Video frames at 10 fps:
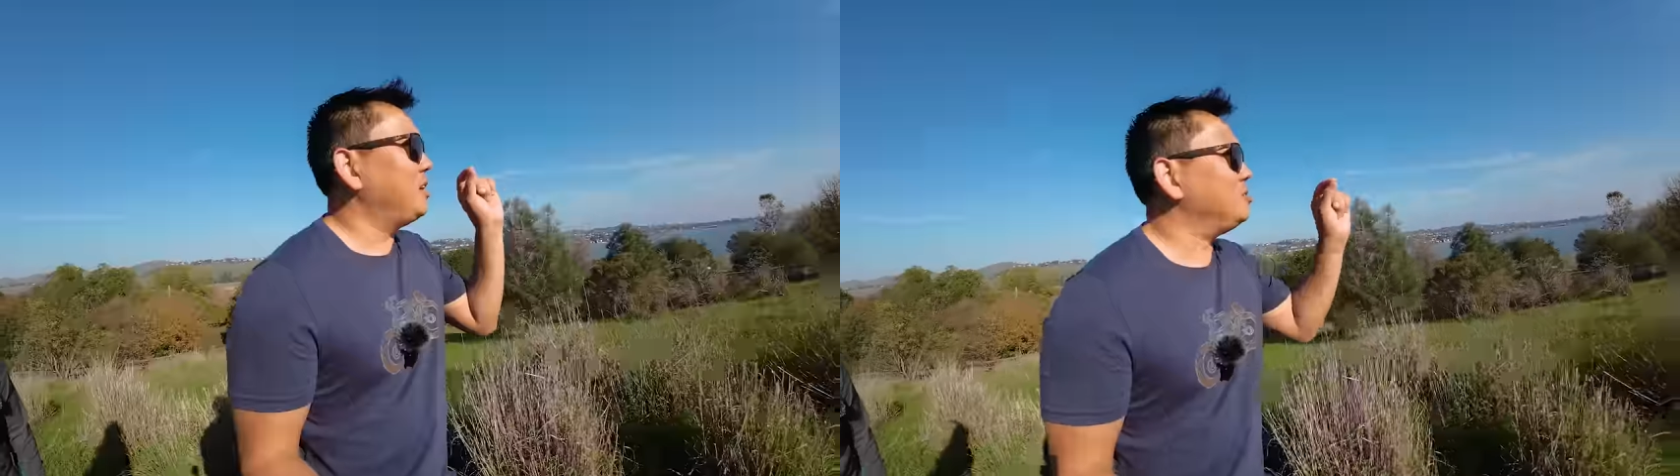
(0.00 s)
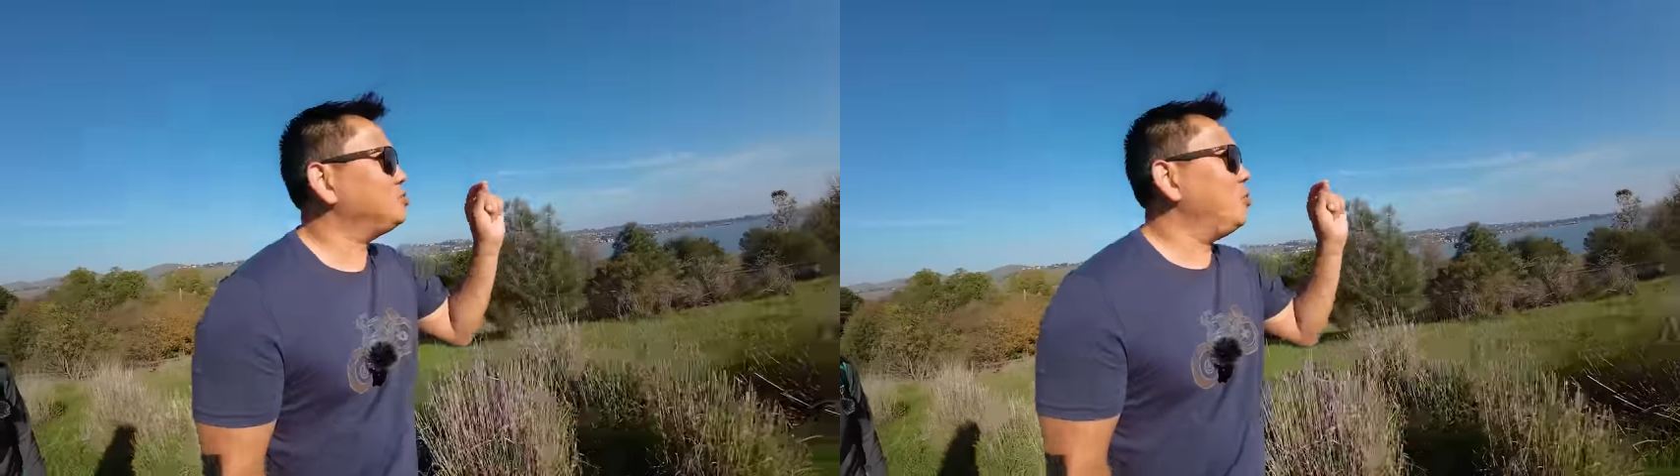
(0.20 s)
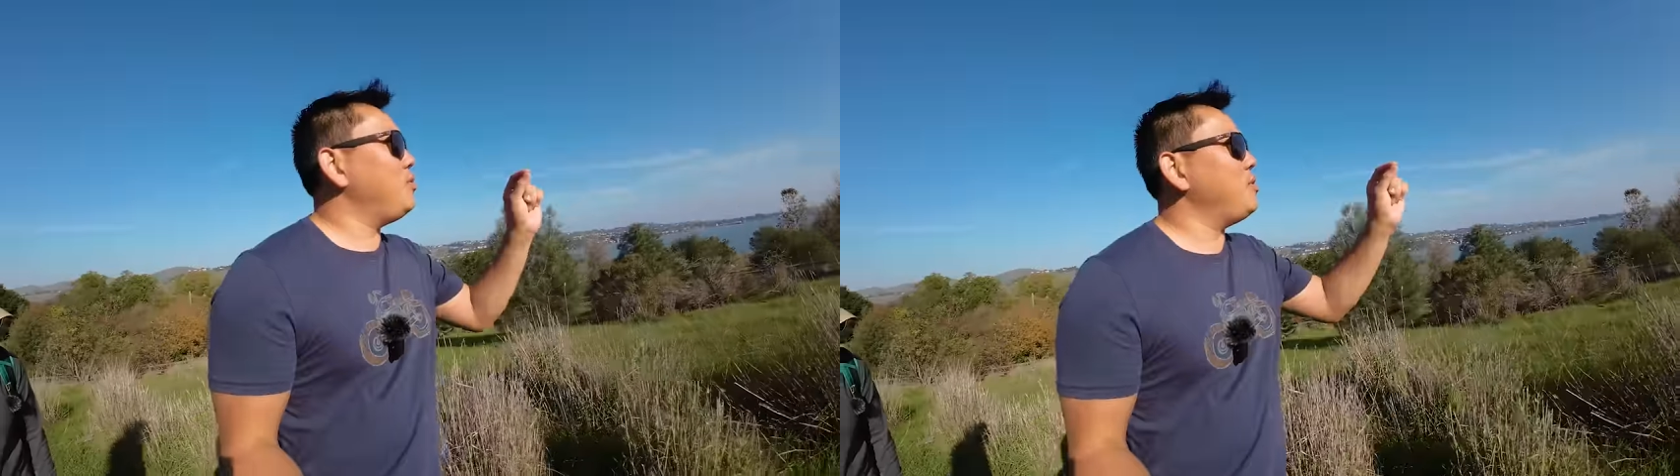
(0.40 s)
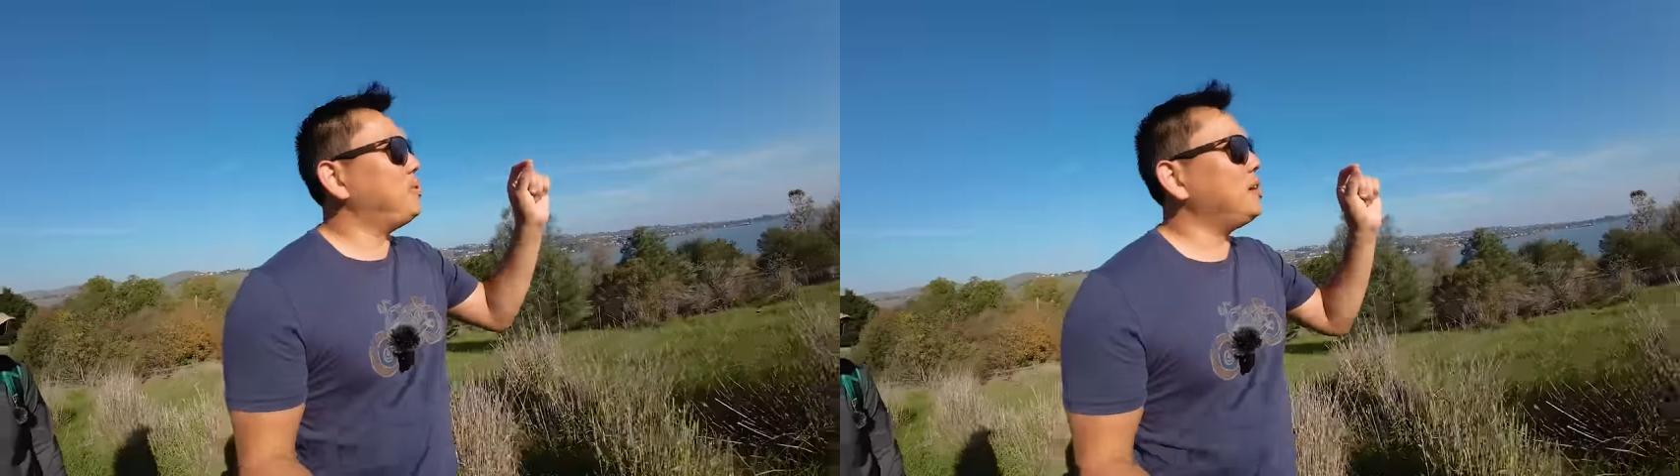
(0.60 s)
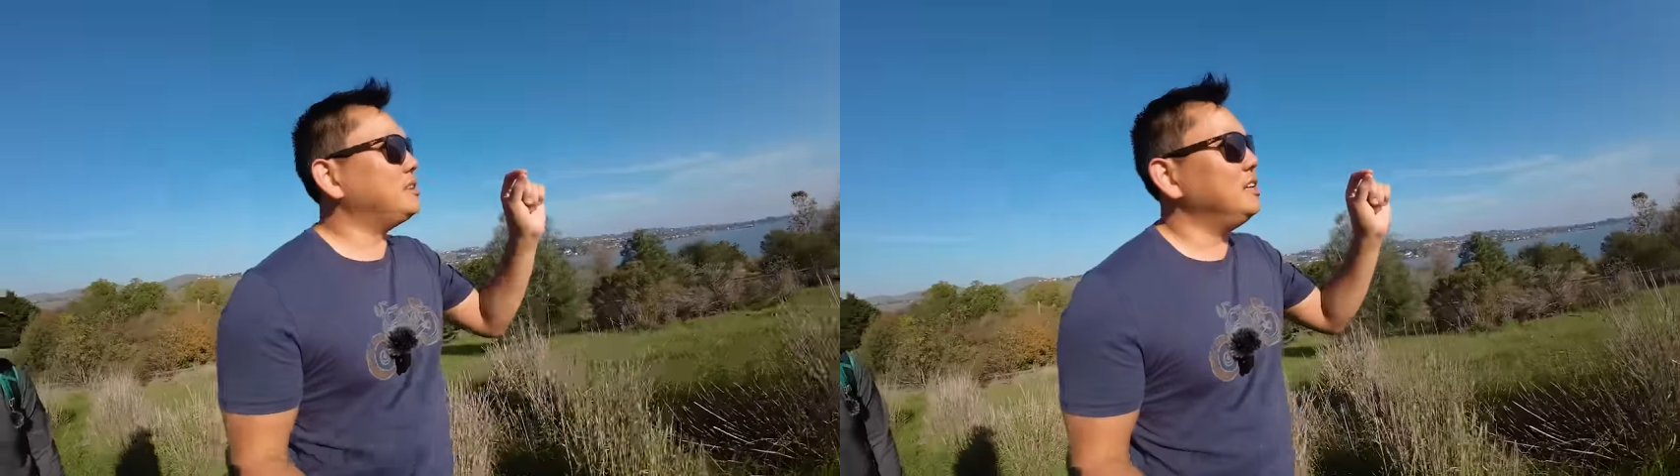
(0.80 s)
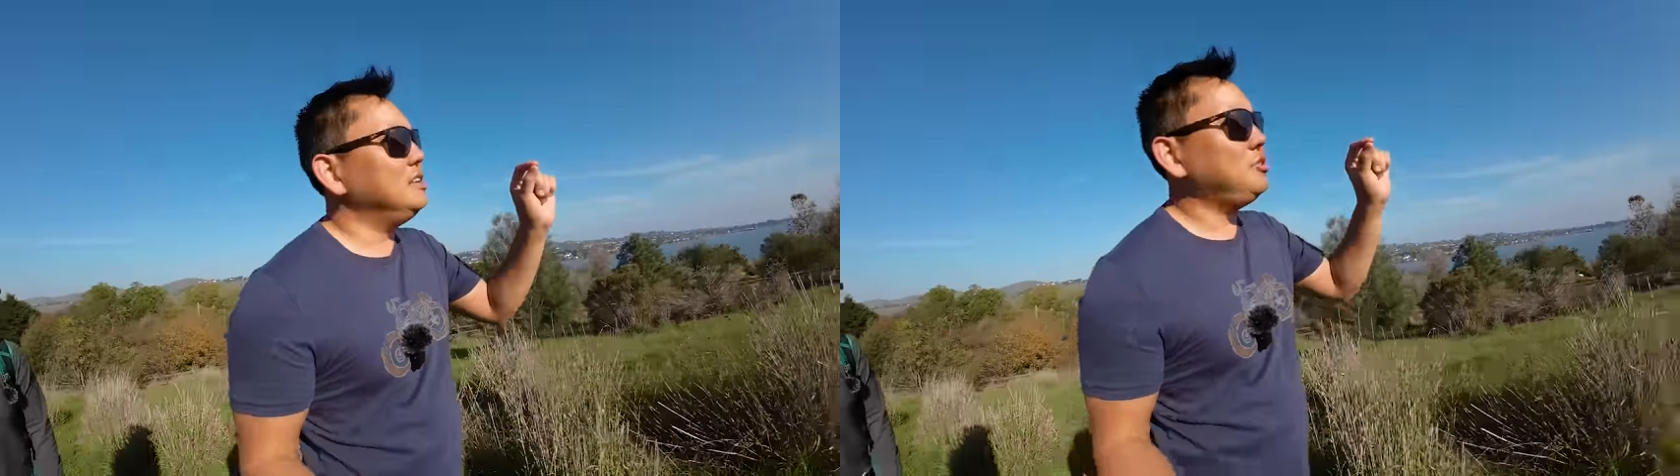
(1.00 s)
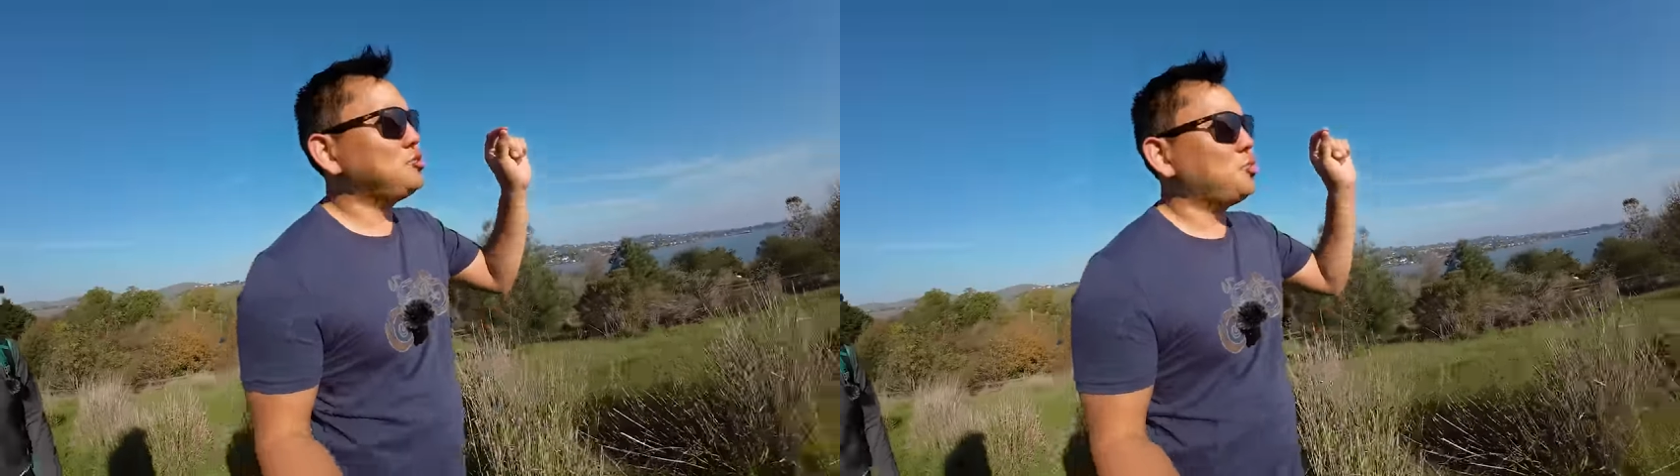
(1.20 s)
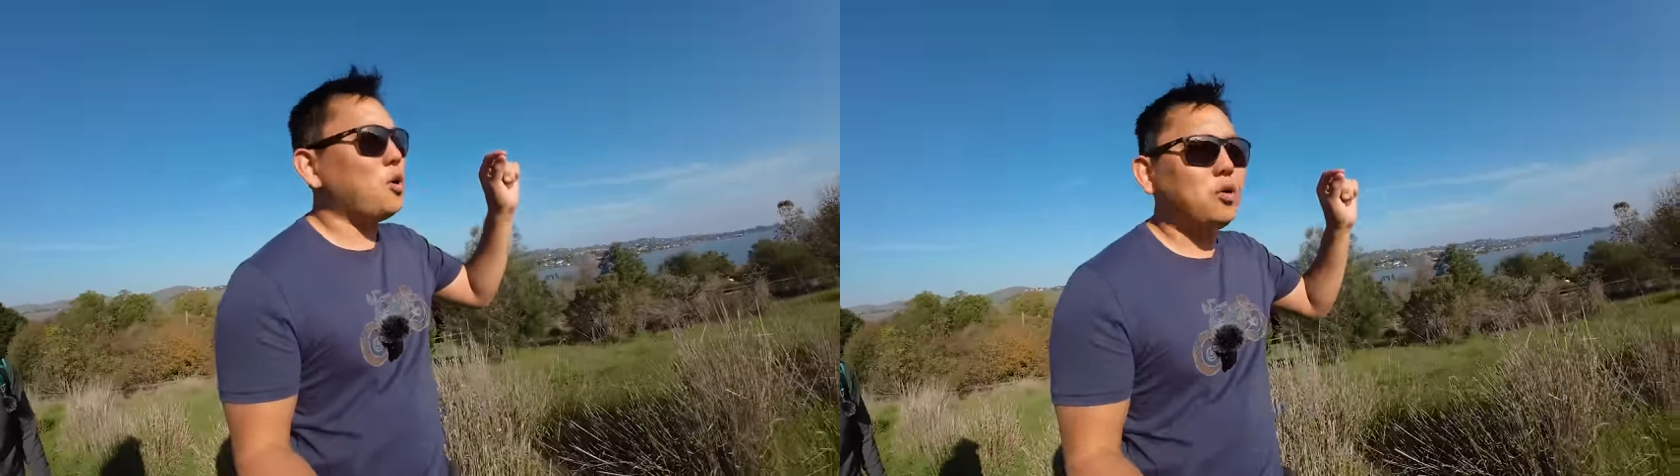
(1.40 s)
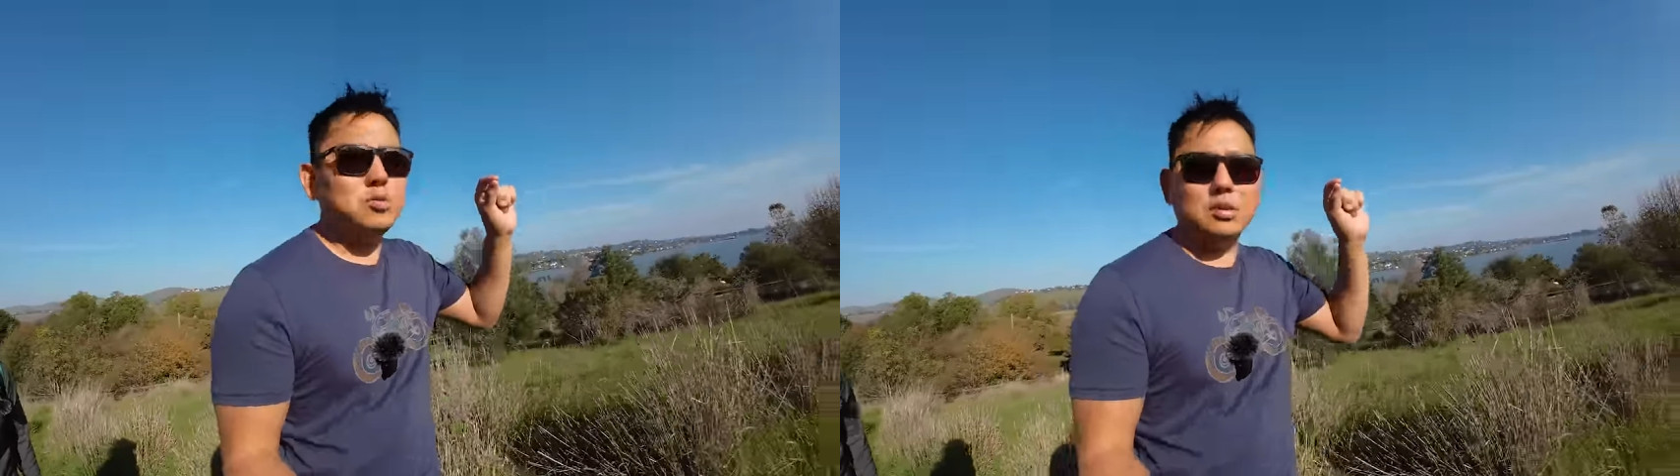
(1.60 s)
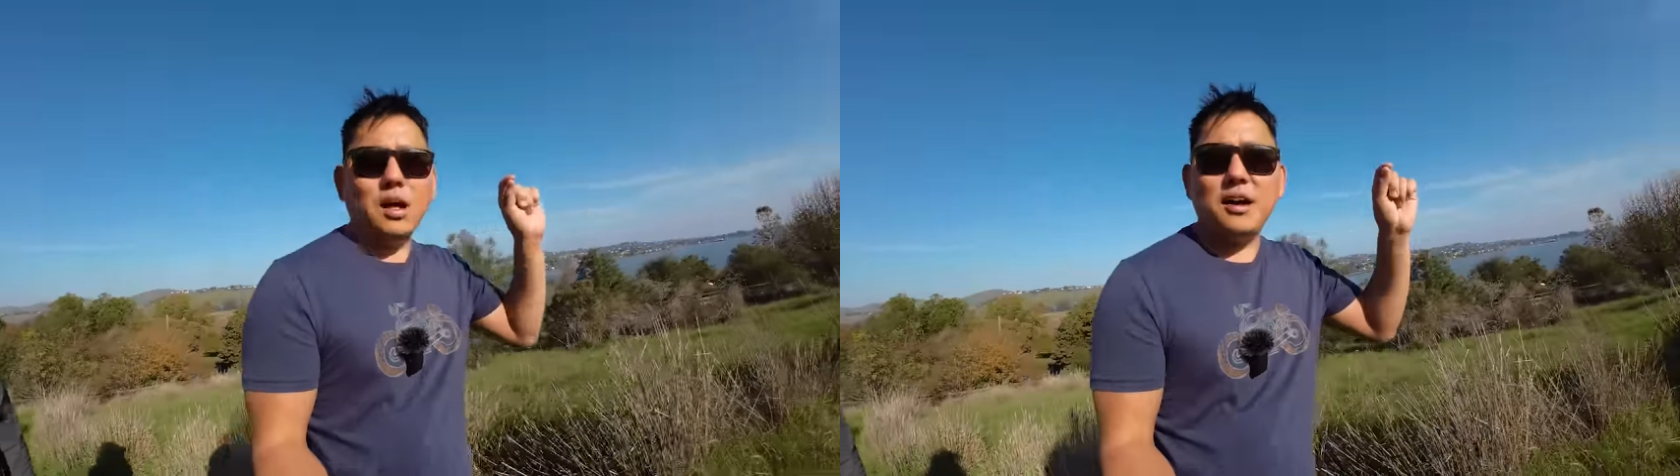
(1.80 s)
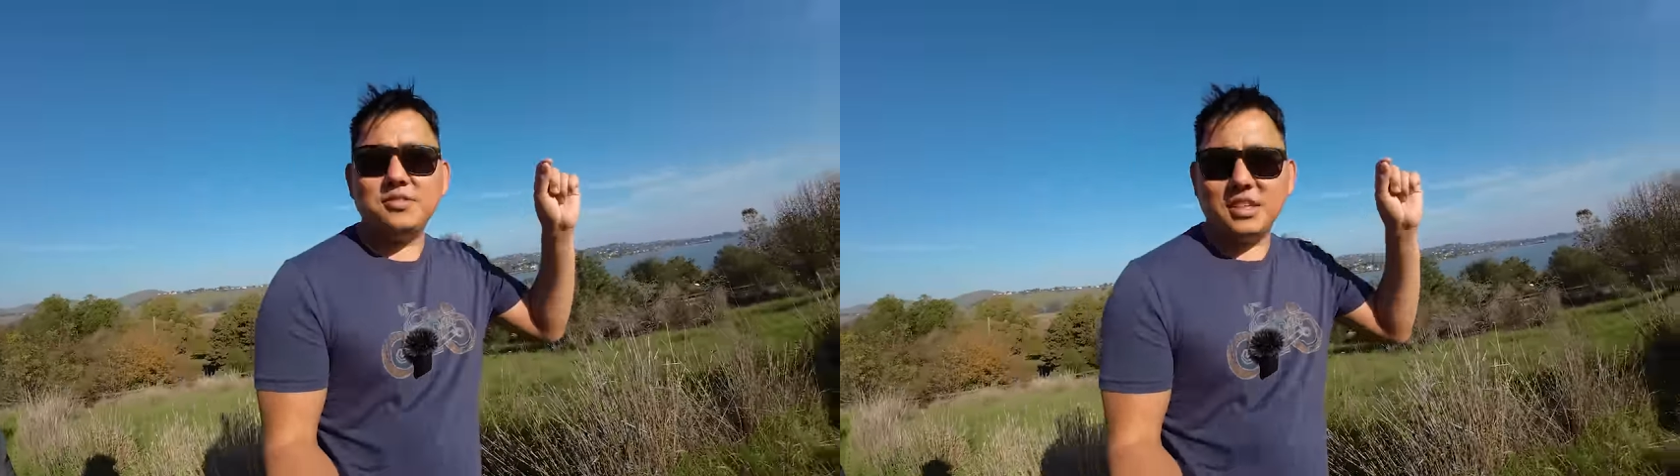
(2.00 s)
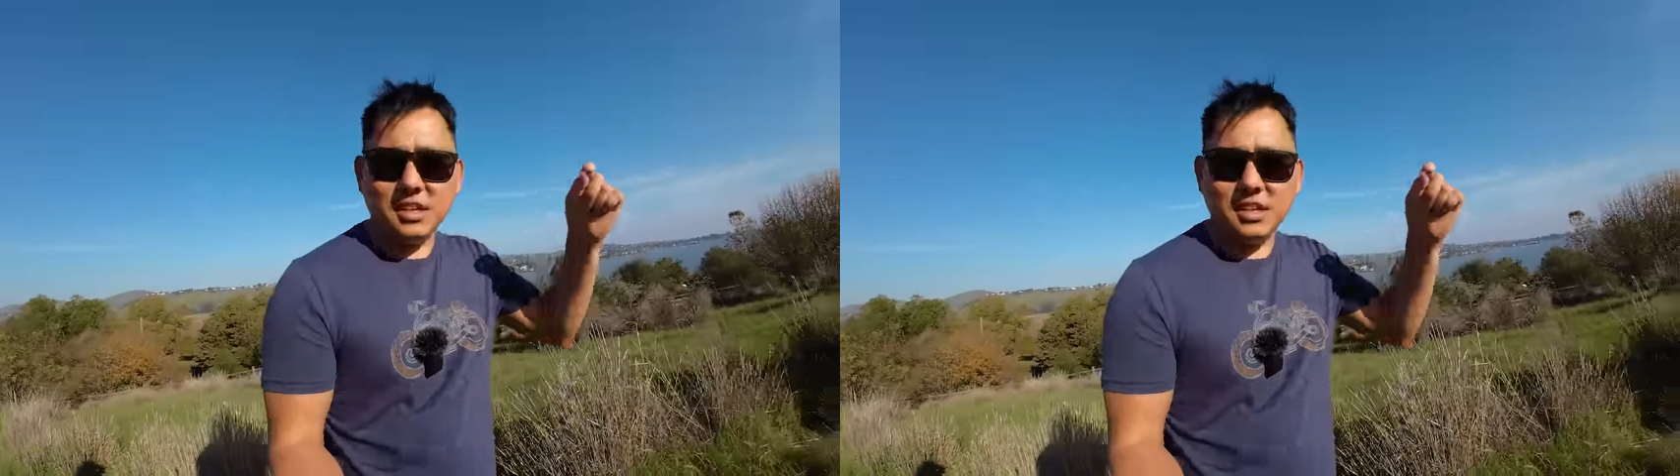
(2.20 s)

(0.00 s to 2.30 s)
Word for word: And also when we plugged in those Rode Lavs